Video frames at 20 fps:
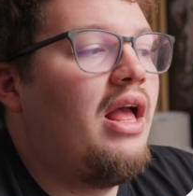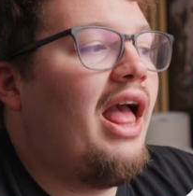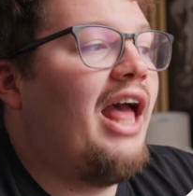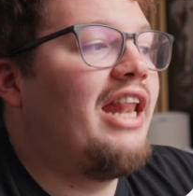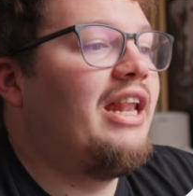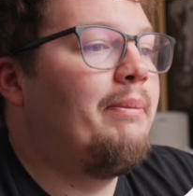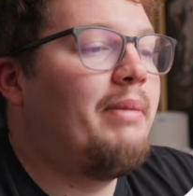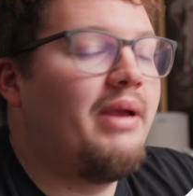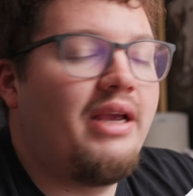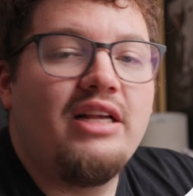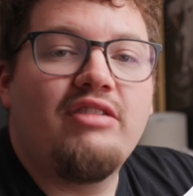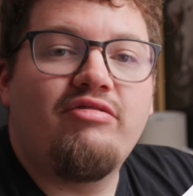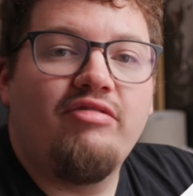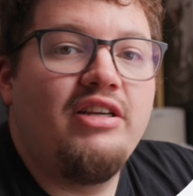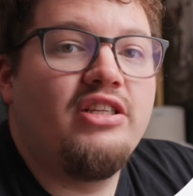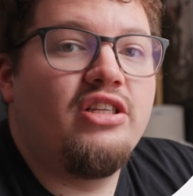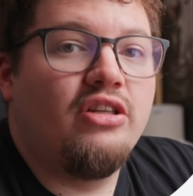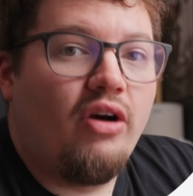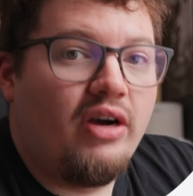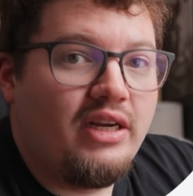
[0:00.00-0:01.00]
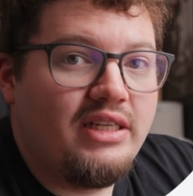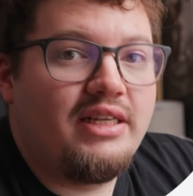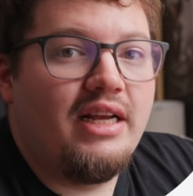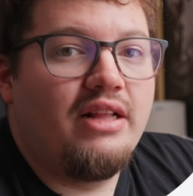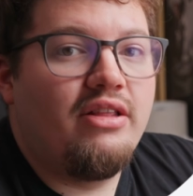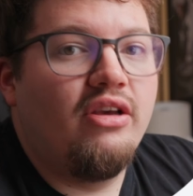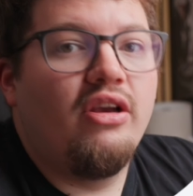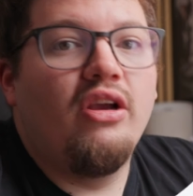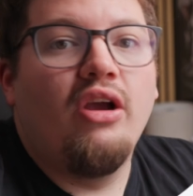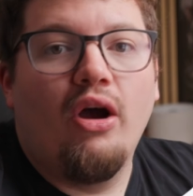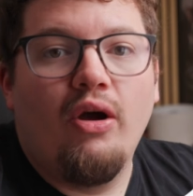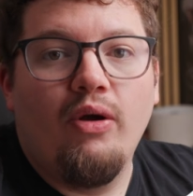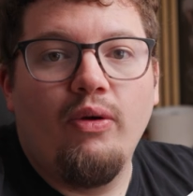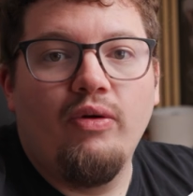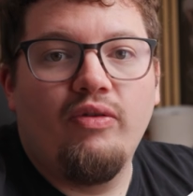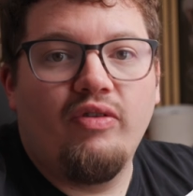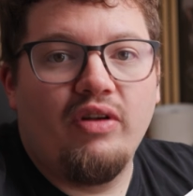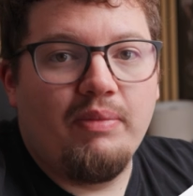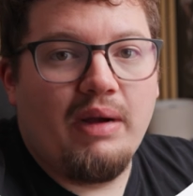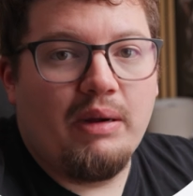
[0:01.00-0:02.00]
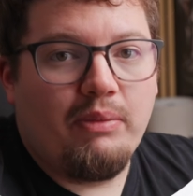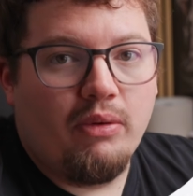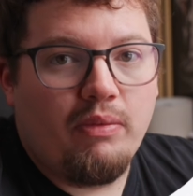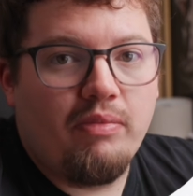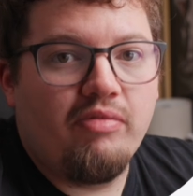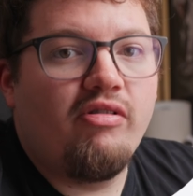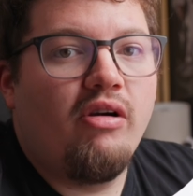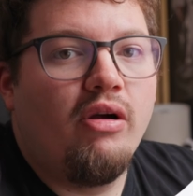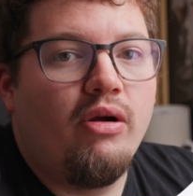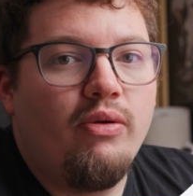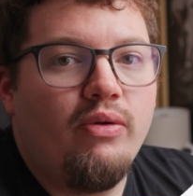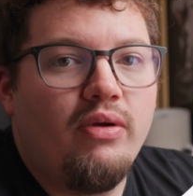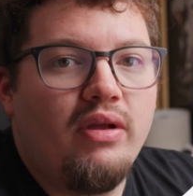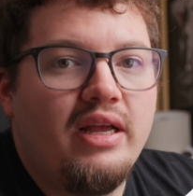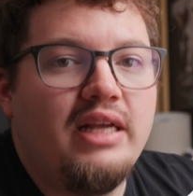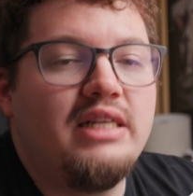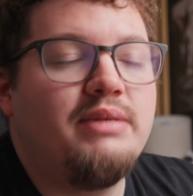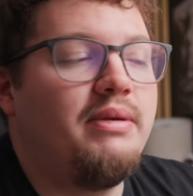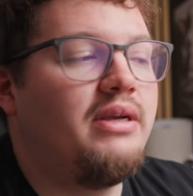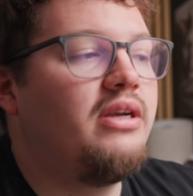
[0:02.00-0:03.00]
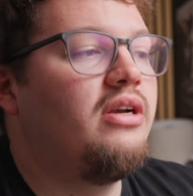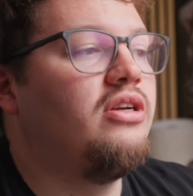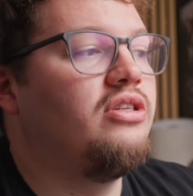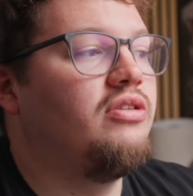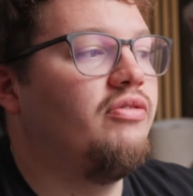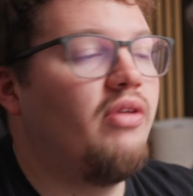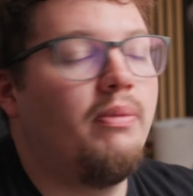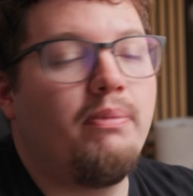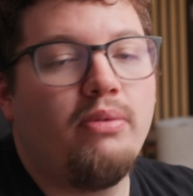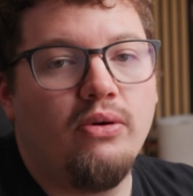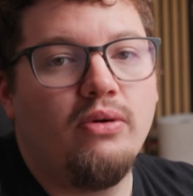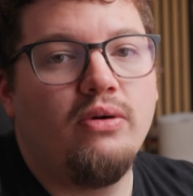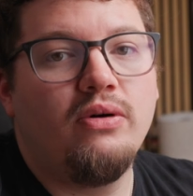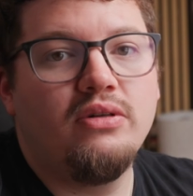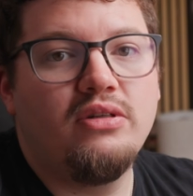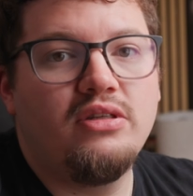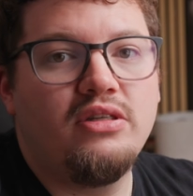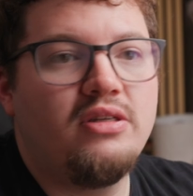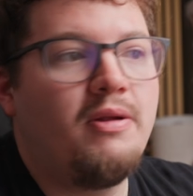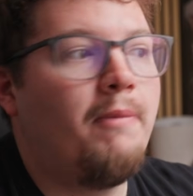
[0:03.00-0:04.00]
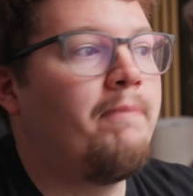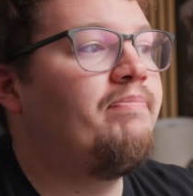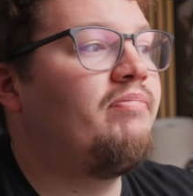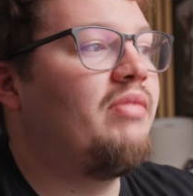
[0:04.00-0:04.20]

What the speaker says: and the biggest reason I said to go for the MacBook Pro is because of the ports.